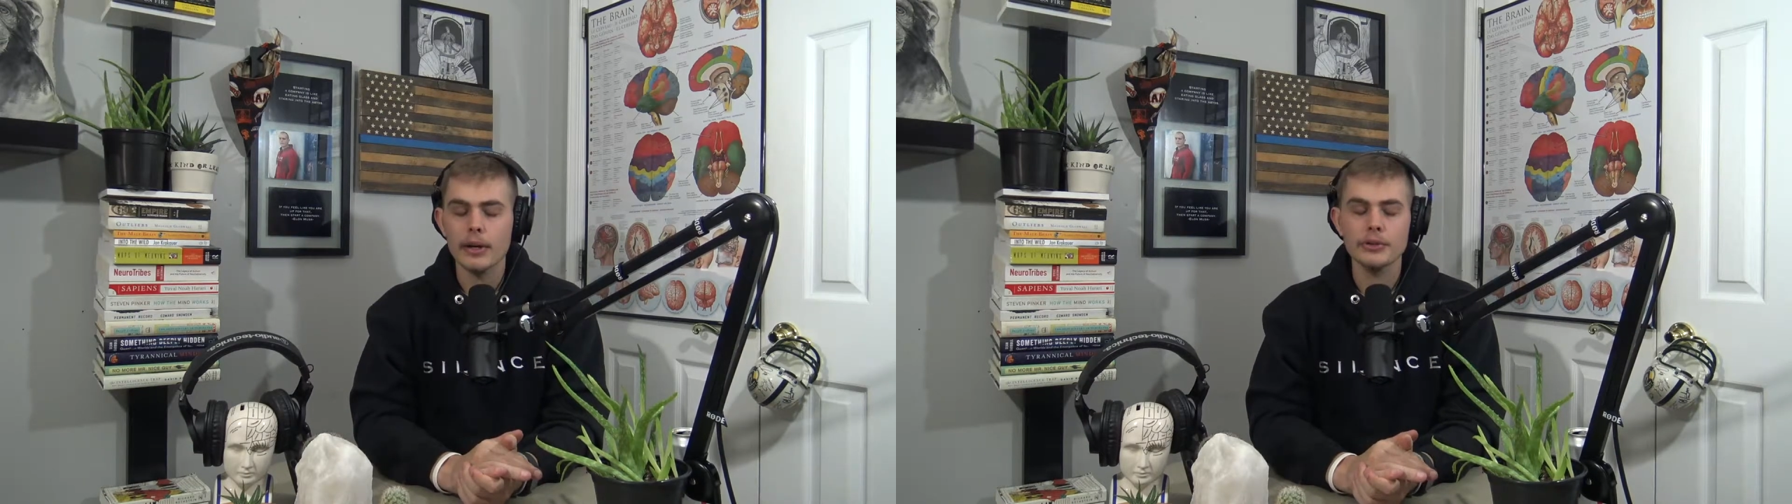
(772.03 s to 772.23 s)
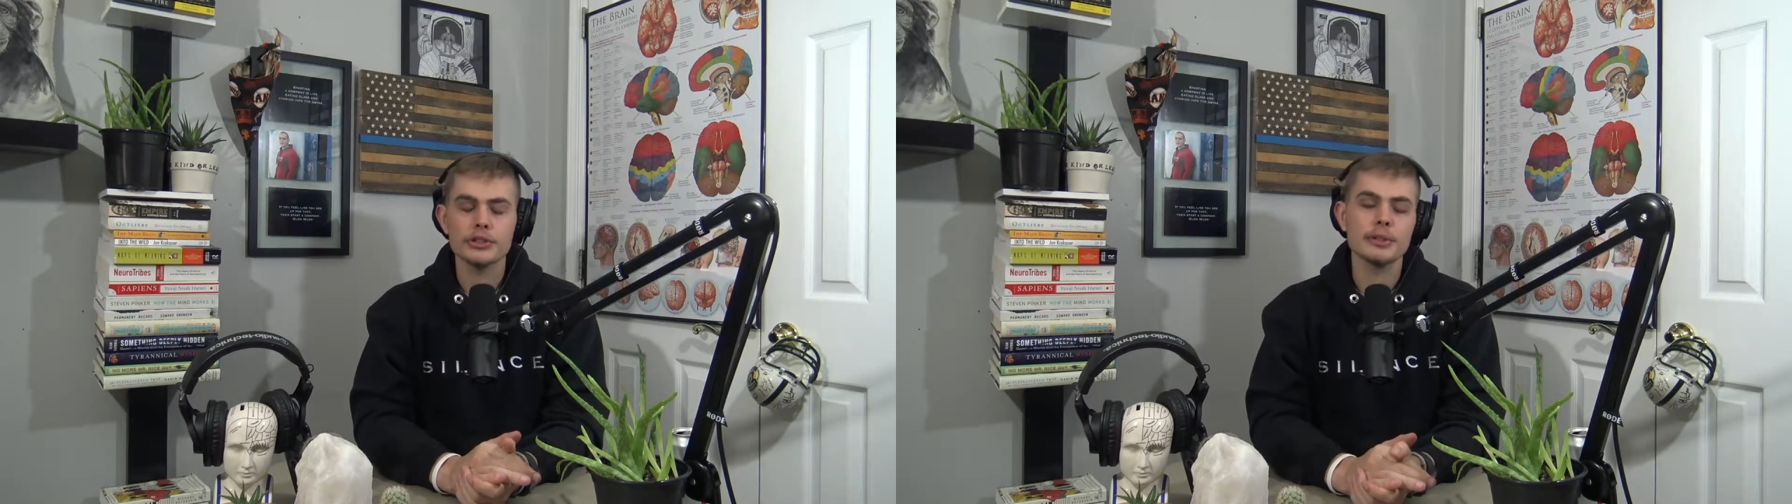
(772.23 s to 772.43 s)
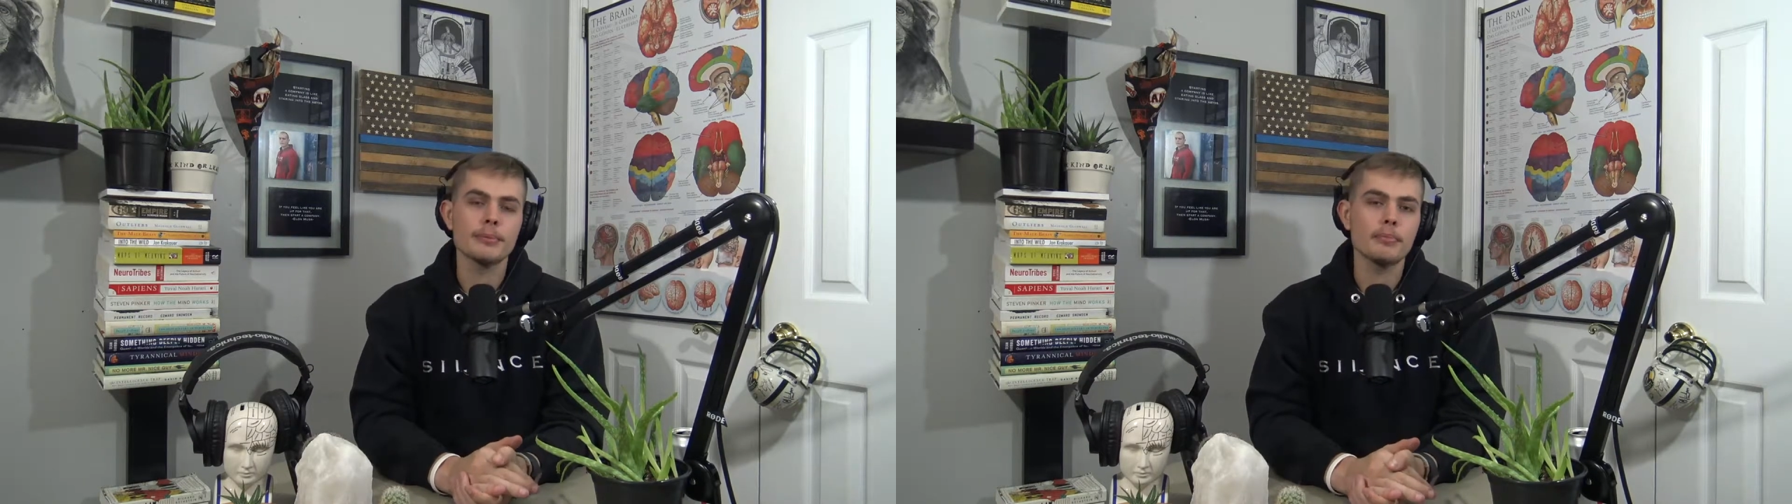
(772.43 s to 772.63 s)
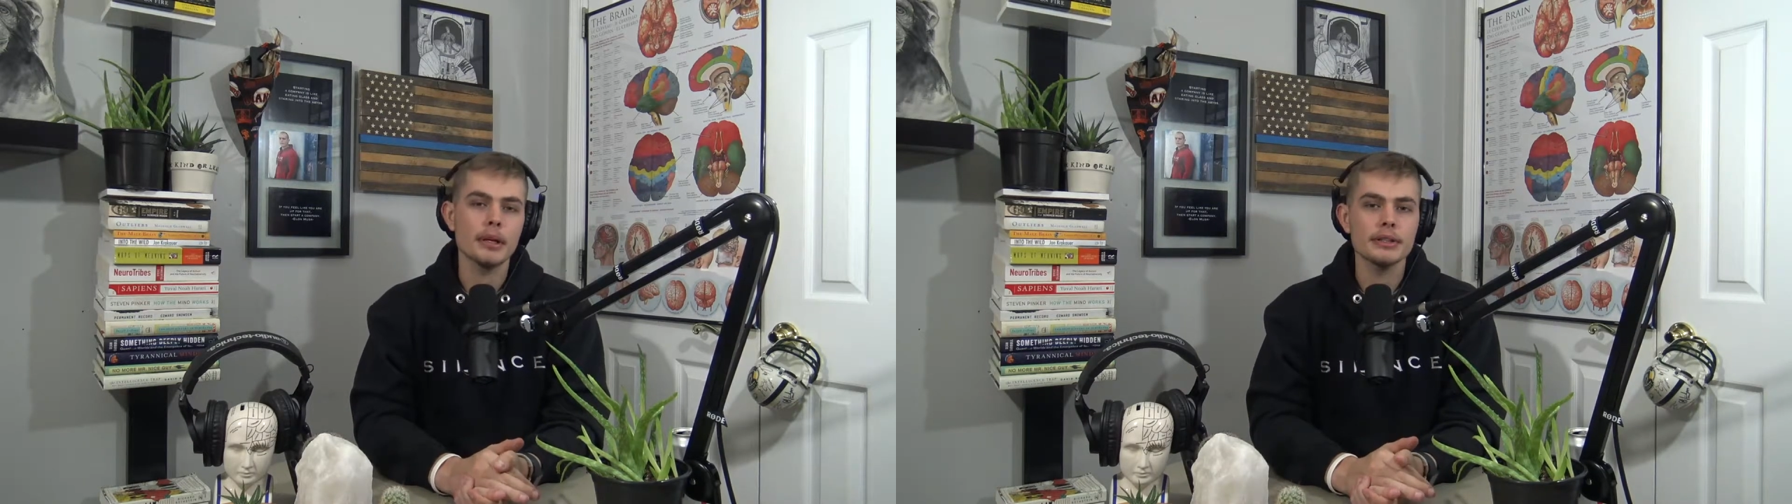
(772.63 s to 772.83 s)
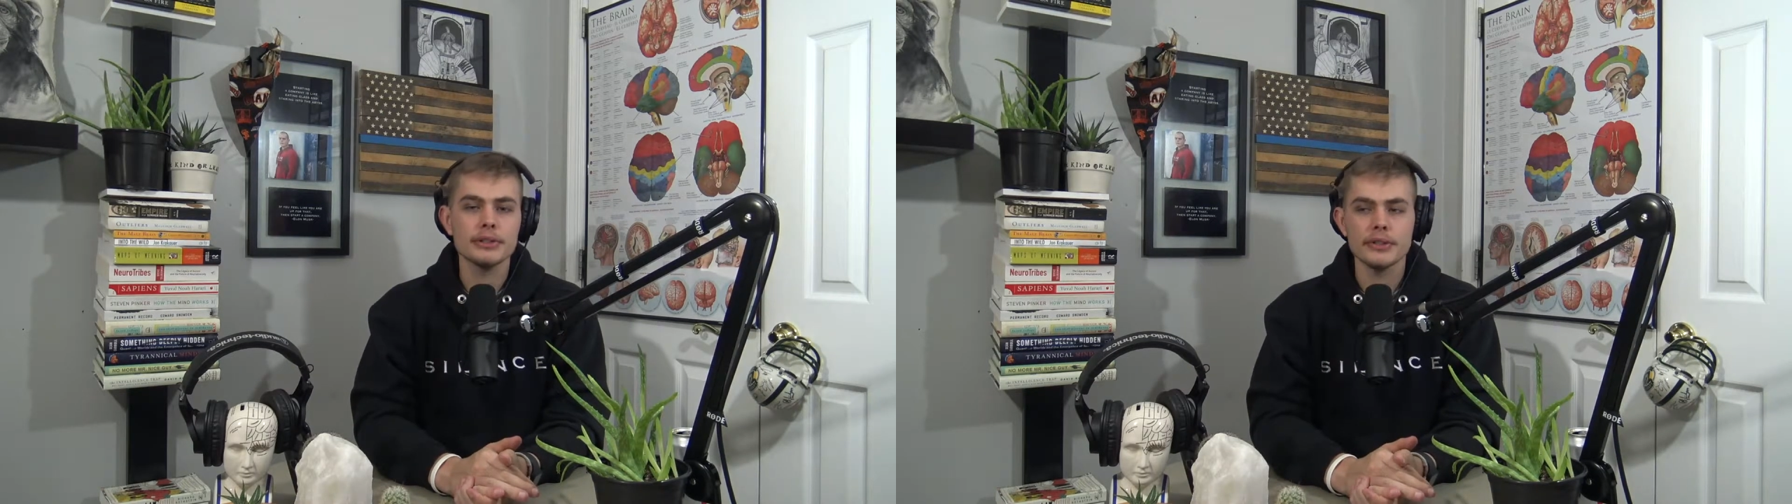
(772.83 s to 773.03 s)
just a
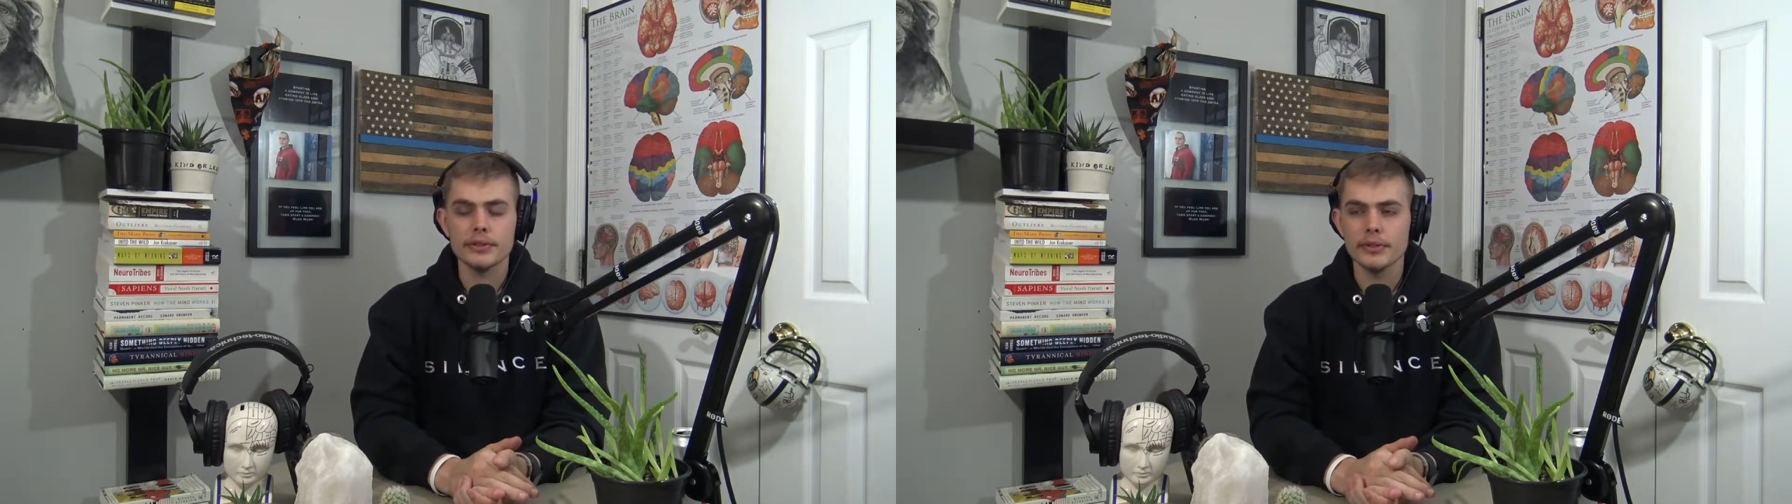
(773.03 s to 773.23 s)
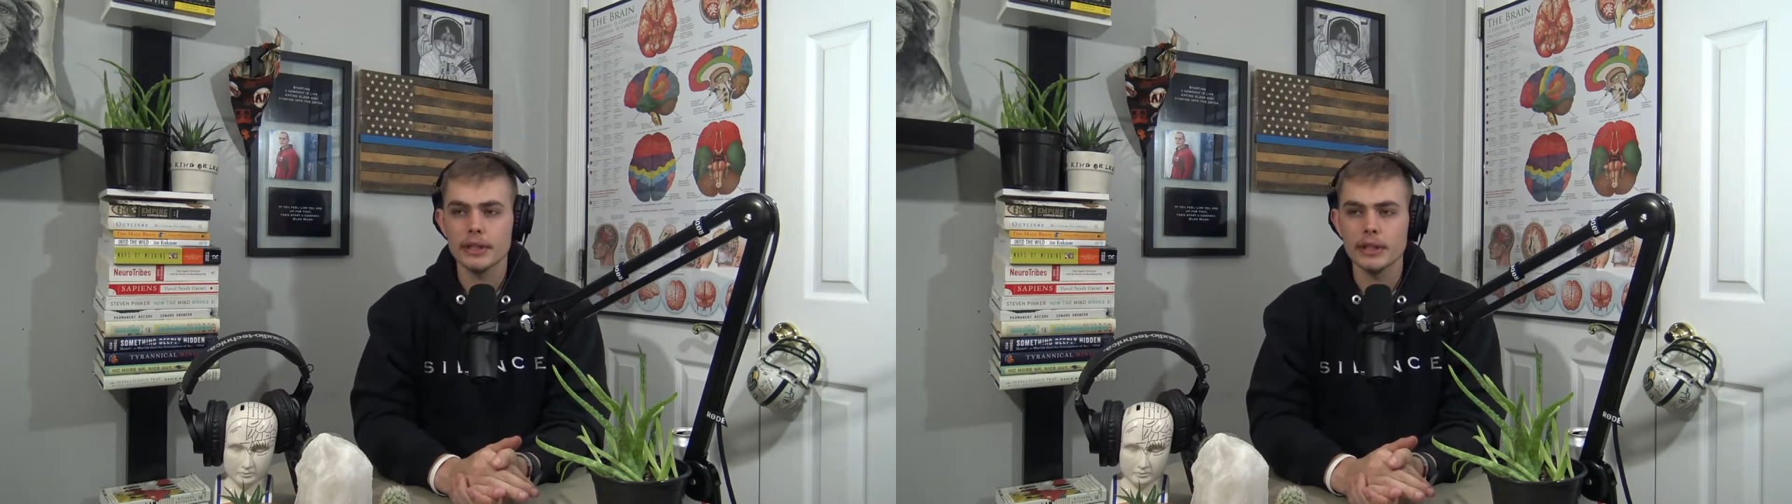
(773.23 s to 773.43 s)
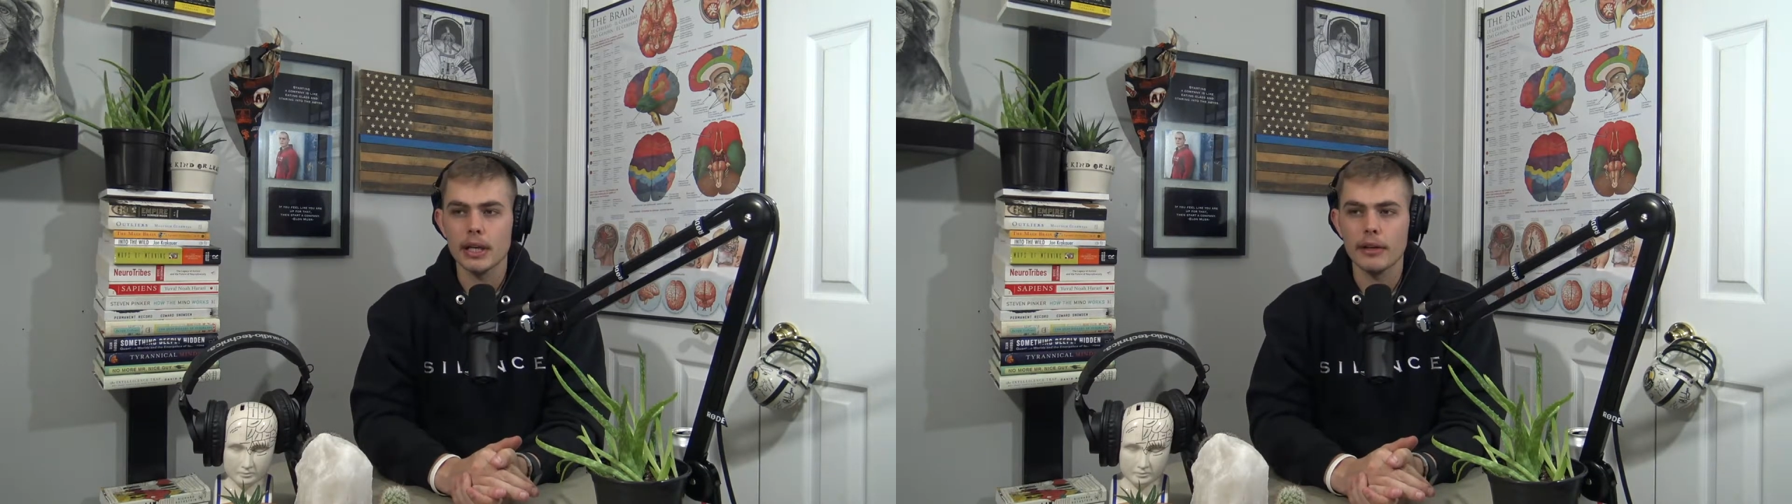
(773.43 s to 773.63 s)
bunch of different